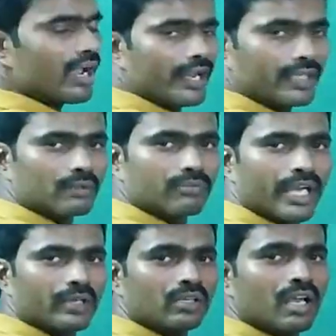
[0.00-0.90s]
angle
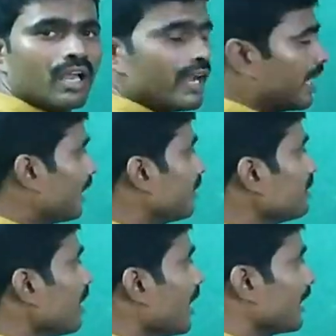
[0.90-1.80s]
5
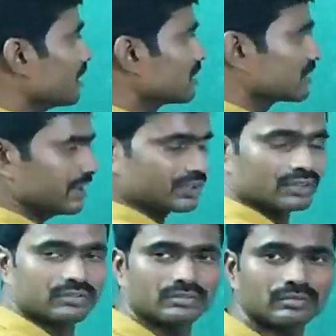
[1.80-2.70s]
and angle 6.